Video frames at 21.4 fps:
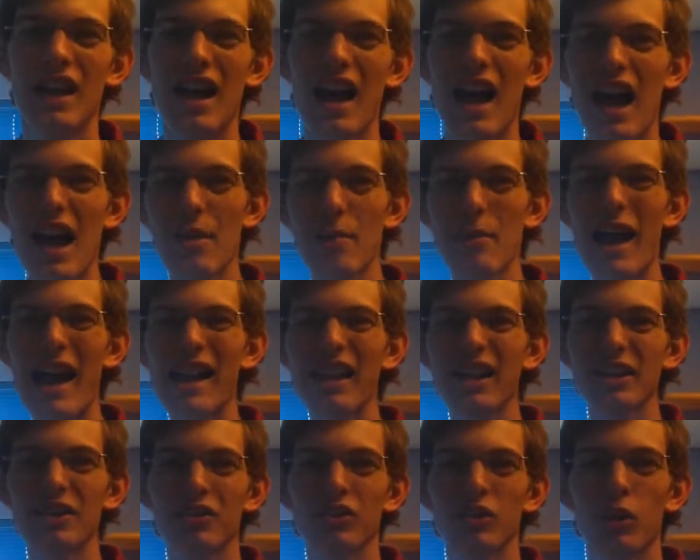I'm
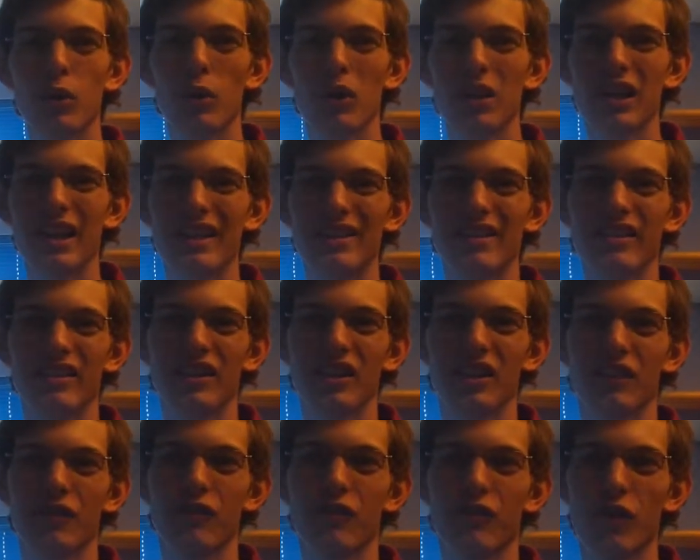Alex
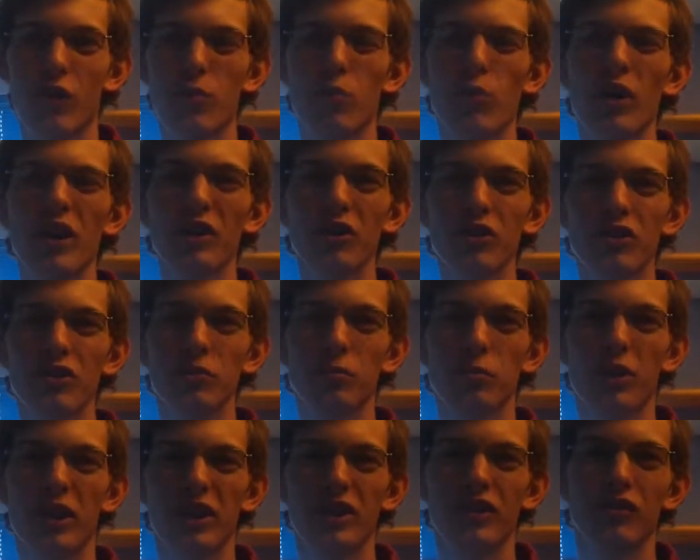Kowaleski from Winter
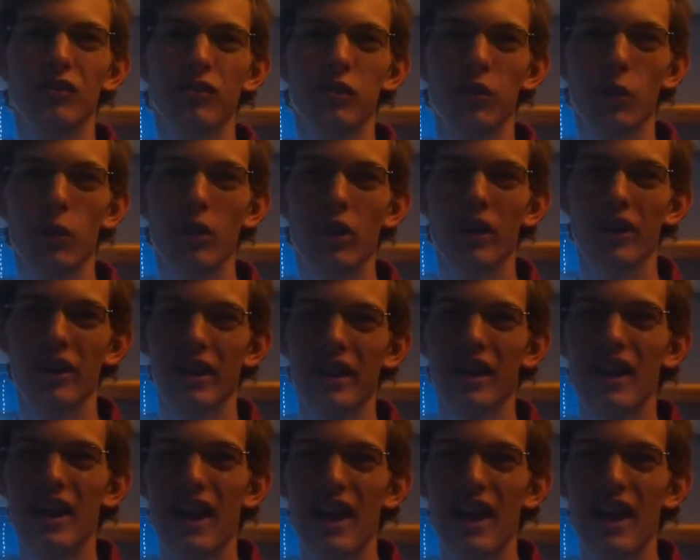Springs, Florida,